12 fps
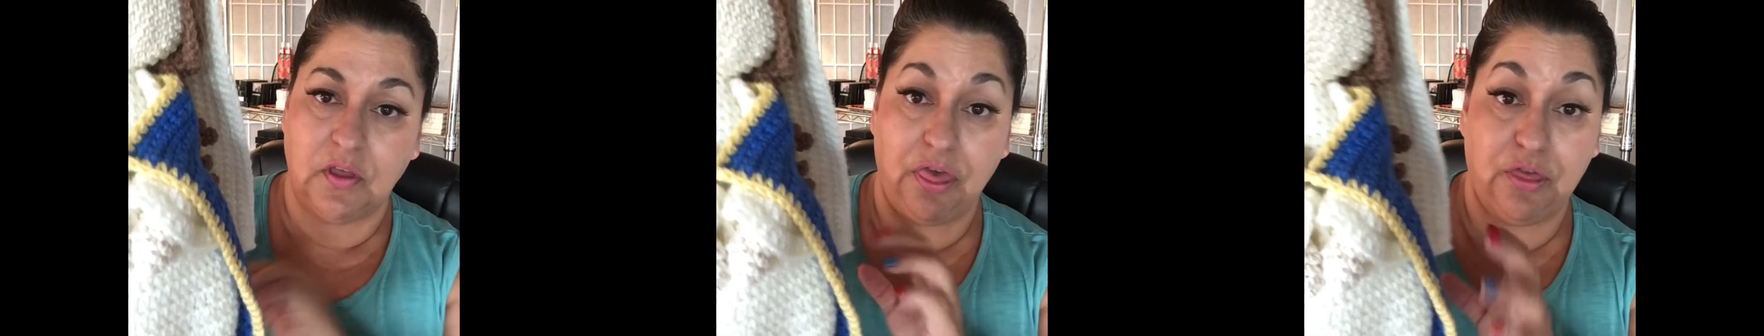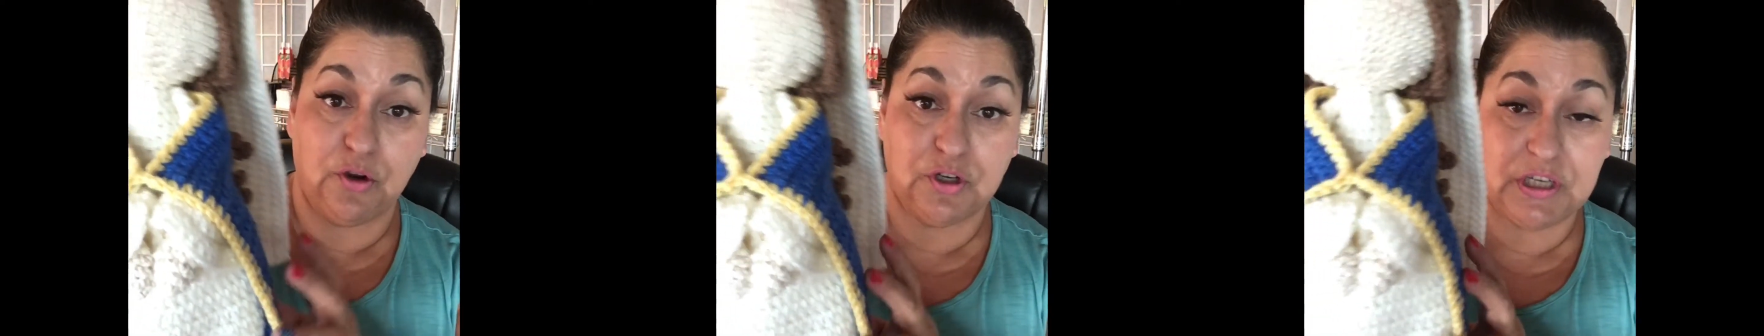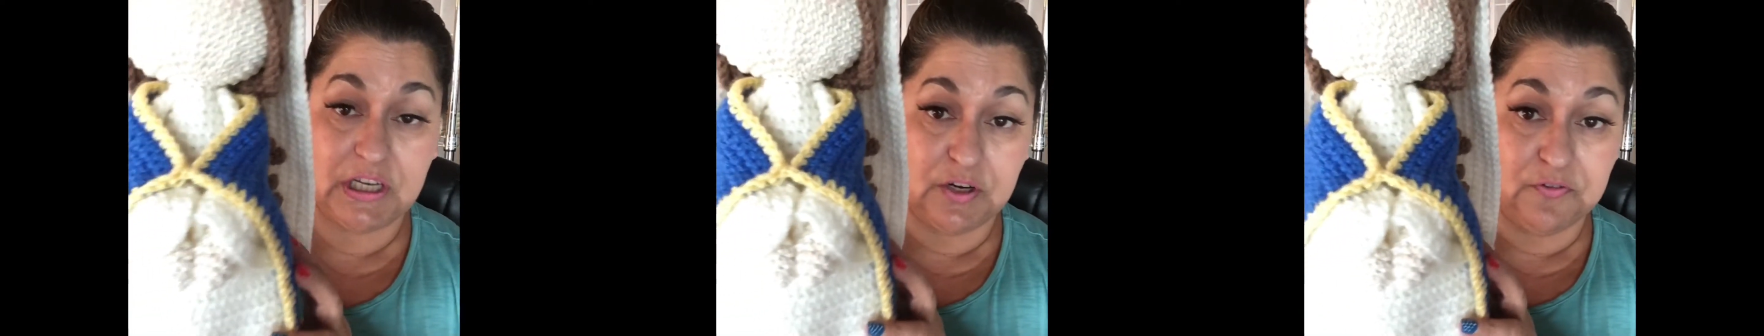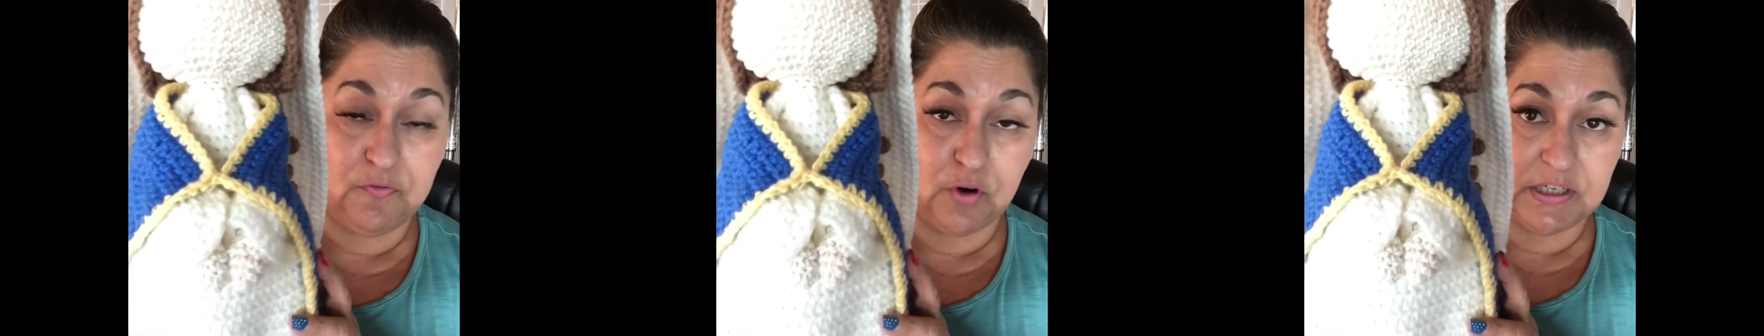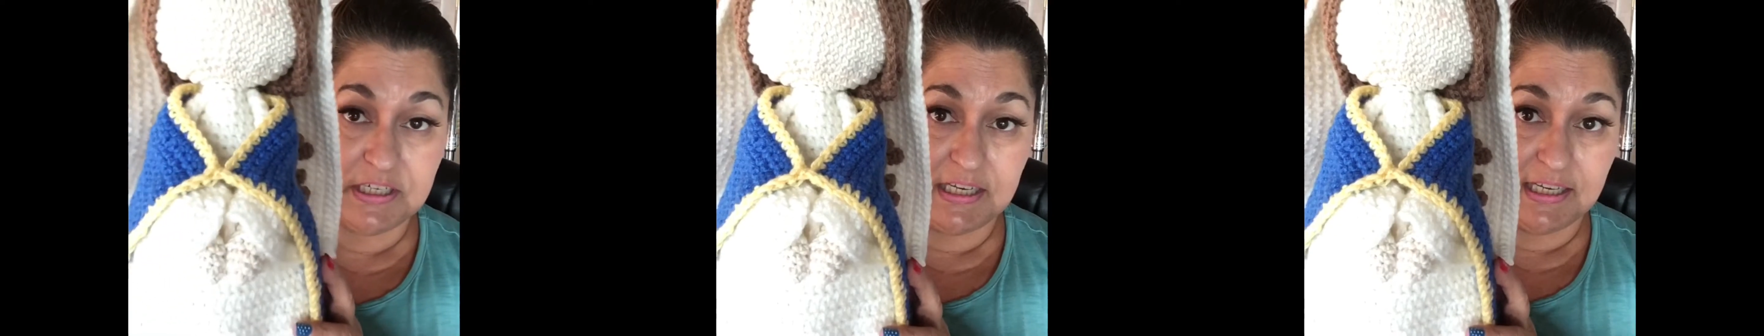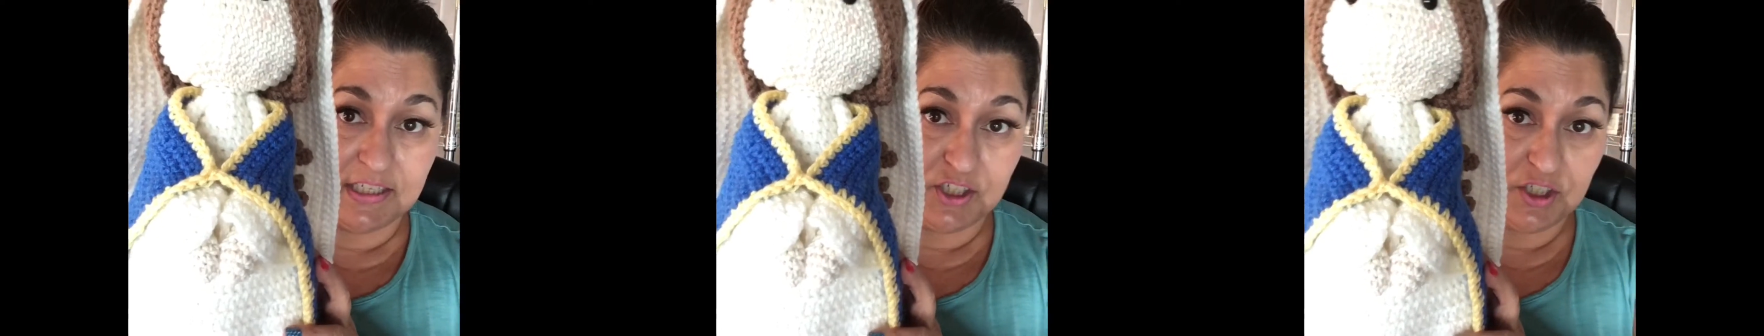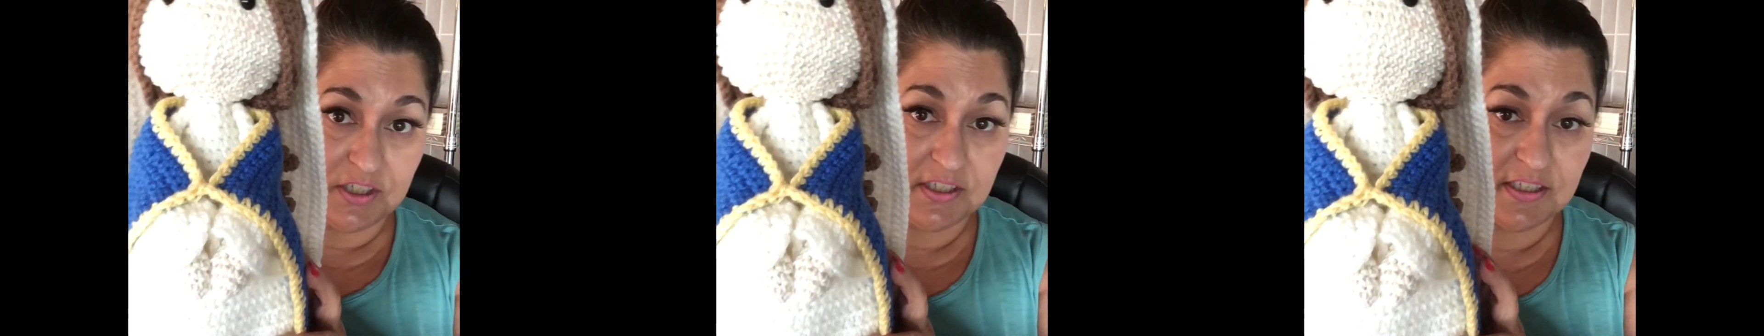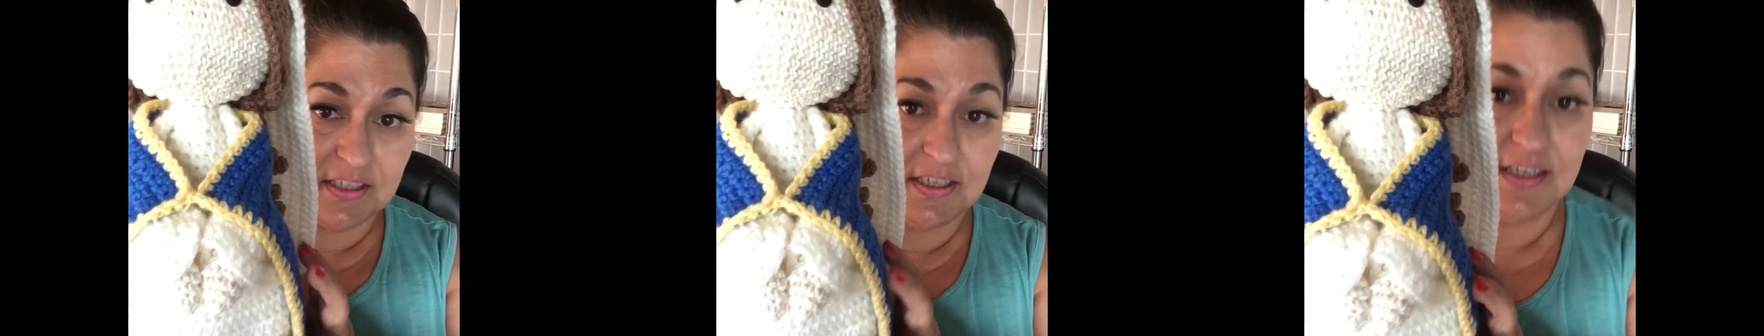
13 or 14 inches.